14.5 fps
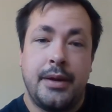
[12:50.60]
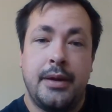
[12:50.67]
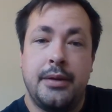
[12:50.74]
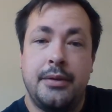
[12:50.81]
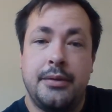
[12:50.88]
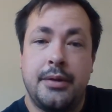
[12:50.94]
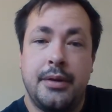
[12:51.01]

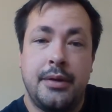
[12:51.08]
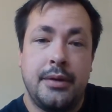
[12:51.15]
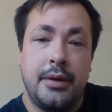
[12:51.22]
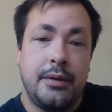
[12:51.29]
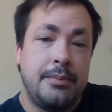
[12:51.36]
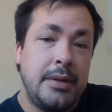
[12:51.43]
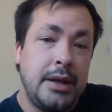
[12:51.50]
And uh,
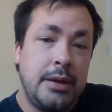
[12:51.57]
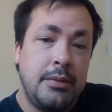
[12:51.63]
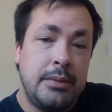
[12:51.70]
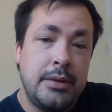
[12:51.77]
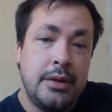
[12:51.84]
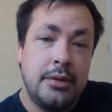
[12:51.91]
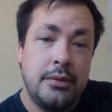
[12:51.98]
there's many
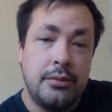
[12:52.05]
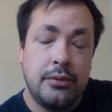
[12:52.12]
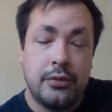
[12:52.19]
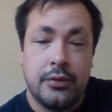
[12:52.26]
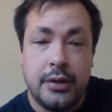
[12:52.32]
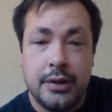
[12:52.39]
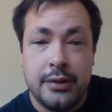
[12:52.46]
women who will
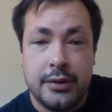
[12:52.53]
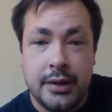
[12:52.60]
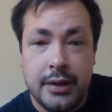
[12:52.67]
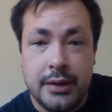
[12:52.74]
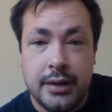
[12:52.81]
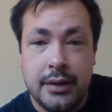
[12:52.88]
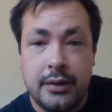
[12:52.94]
try to
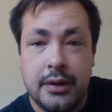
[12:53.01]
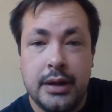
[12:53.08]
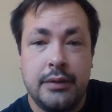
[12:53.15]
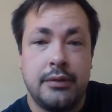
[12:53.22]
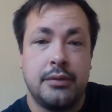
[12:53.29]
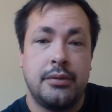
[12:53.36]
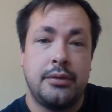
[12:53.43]
take their
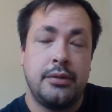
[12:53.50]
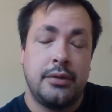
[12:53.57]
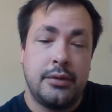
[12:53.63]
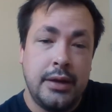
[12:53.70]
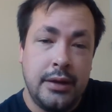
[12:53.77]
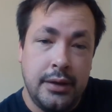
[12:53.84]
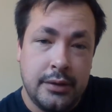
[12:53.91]
lives or
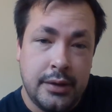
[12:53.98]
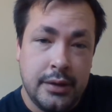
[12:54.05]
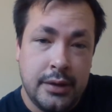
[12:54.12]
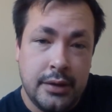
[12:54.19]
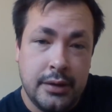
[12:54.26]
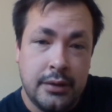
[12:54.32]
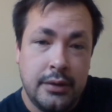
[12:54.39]
succeed in
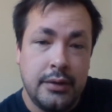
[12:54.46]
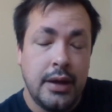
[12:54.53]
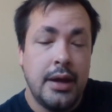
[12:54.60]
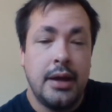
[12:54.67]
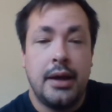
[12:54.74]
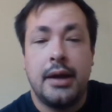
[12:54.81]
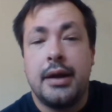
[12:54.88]
taking their lives.
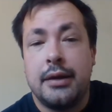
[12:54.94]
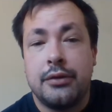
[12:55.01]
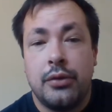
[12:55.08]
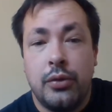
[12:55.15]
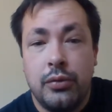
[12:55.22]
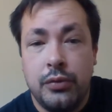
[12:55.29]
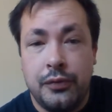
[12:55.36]
And
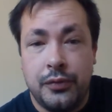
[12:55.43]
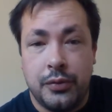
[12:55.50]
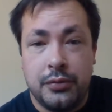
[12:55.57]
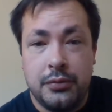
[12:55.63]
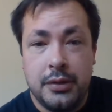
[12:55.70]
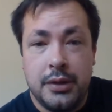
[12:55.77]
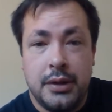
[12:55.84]
that's
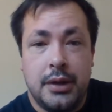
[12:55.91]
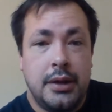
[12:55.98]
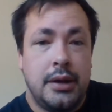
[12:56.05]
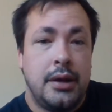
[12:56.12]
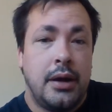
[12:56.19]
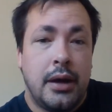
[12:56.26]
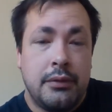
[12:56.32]
awful.
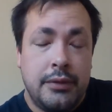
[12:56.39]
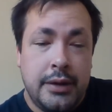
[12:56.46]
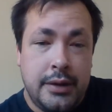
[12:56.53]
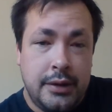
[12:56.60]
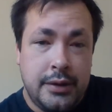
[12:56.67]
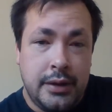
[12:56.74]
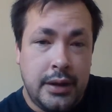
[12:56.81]
I
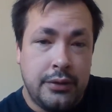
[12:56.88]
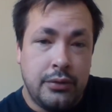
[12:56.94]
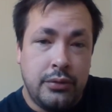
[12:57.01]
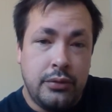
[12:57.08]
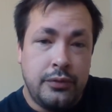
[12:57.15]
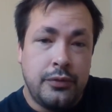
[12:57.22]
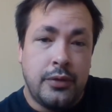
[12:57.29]
really think that's
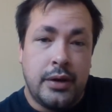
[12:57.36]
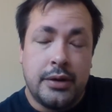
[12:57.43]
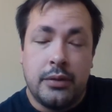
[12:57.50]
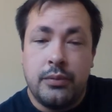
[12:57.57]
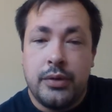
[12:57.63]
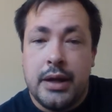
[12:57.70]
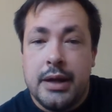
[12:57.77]
awful. I
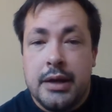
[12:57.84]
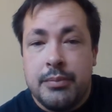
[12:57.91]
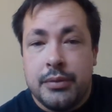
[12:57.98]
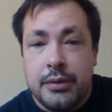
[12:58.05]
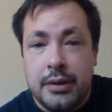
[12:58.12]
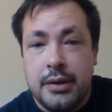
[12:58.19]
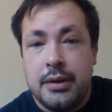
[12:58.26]
don't want
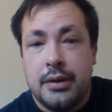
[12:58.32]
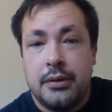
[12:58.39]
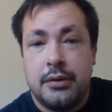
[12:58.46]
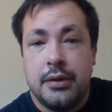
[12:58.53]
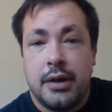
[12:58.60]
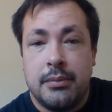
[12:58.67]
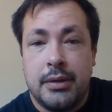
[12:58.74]
anybody
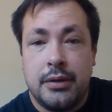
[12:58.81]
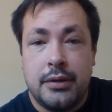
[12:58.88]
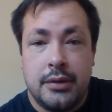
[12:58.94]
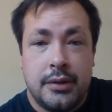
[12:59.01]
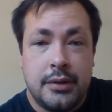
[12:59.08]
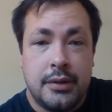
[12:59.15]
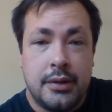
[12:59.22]
to commit
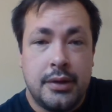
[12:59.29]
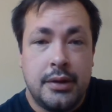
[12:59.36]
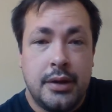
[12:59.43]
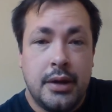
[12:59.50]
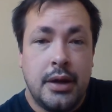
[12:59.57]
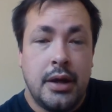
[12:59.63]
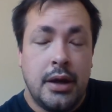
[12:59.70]
suicide.
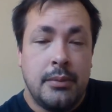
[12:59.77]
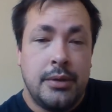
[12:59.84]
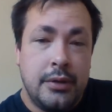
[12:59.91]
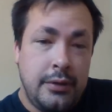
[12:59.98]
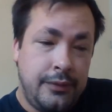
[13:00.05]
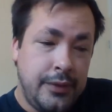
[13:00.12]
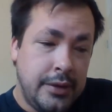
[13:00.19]

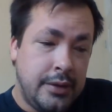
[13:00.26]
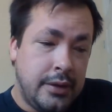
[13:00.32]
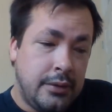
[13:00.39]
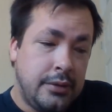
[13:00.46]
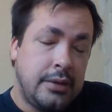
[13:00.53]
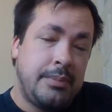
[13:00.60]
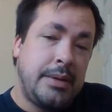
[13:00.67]
But this
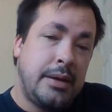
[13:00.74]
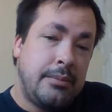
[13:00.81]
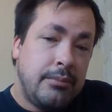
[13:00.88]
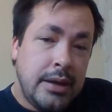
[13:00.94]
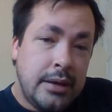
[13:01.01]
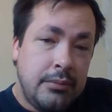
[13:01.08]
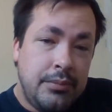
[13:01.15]
video is
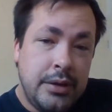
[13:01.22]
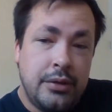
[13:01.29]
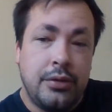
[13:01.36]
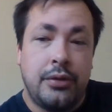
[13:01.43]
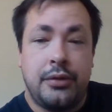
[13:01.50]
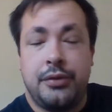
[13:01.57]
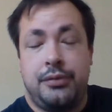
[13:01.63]
about men
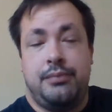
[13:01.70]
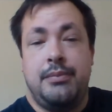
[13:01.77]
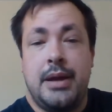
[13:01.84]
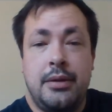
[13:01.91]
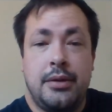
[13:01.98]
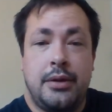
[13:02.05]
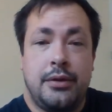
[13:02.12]
because
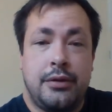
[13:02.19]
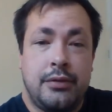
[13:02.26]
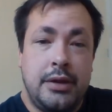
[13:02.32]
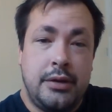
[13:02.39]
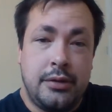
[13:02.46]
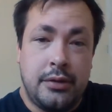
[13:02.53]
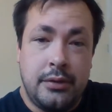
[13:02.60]
men are
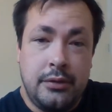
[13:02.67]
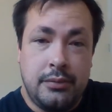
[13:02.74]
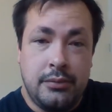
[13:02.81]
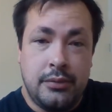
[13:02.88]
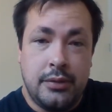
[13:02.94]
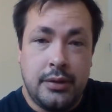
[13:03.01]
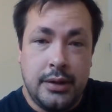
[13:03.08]
three times
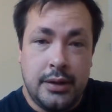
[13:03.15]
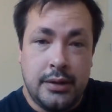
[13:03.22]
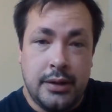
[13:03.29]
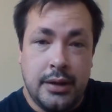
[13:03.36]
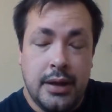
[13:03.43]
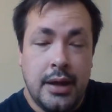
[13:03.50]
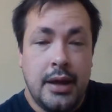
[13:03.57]
more
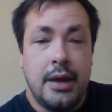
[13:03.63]
likely.